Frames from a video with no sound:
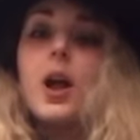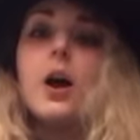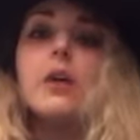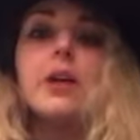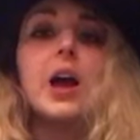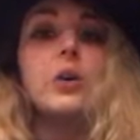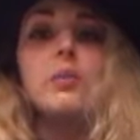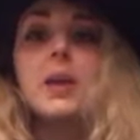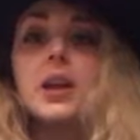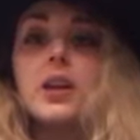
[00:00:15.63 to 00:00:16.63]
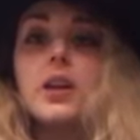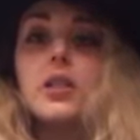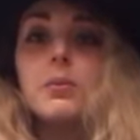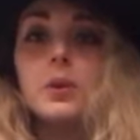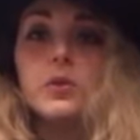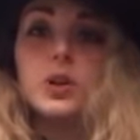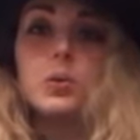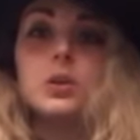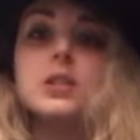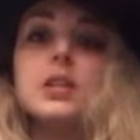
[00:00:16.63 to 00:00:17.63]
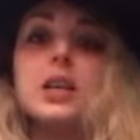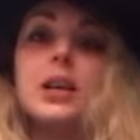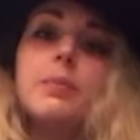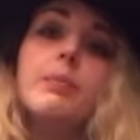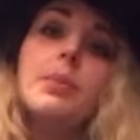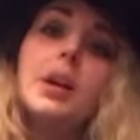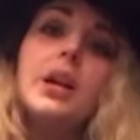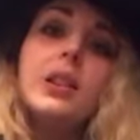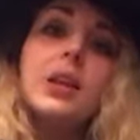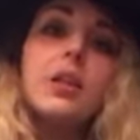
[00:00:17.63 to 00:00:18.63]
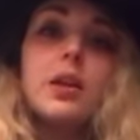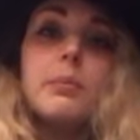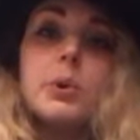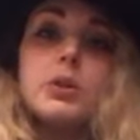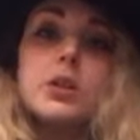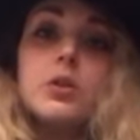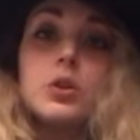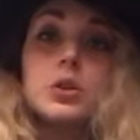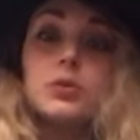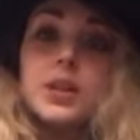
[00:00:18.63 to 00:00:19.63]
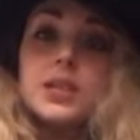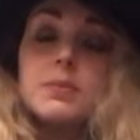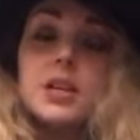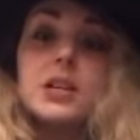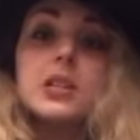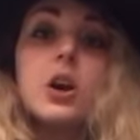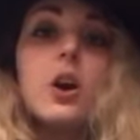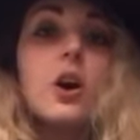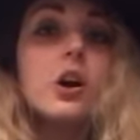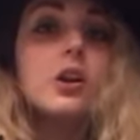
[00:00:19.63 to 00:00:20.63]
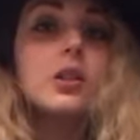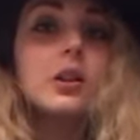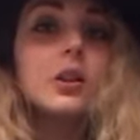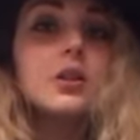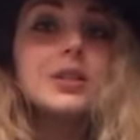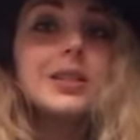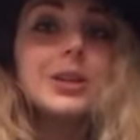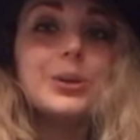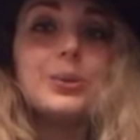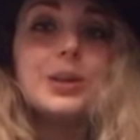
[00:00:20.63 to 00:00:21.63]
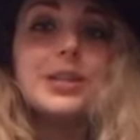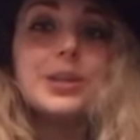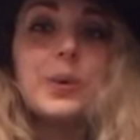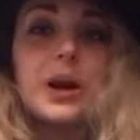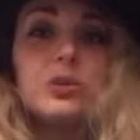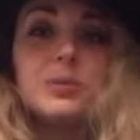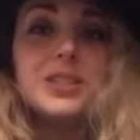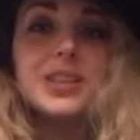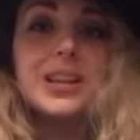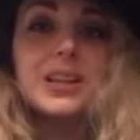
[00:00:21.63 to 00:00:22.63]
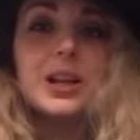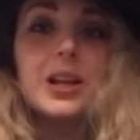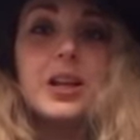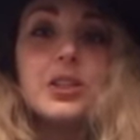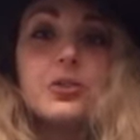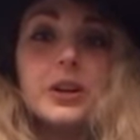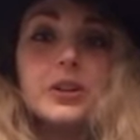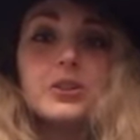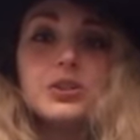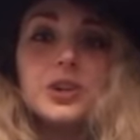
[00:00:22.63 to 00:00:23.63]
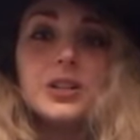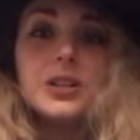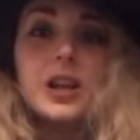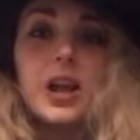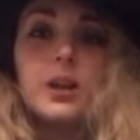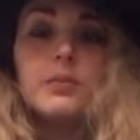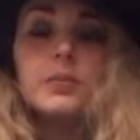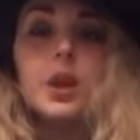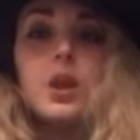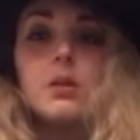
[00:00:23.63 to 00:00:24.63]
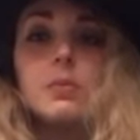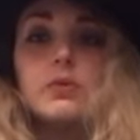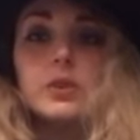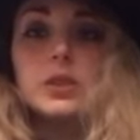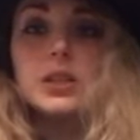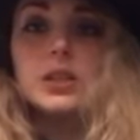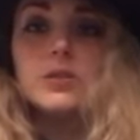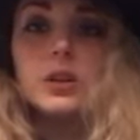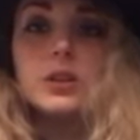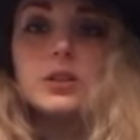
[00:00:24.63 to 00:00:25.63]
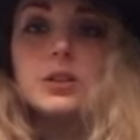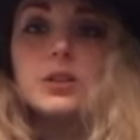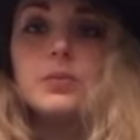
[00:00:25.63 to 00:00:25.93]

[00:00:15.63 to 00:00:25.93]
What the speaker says: of how to make the perfect quarantini, but I think that most of those recipes are a little askew, so I will be setting the record straight today. But first things first,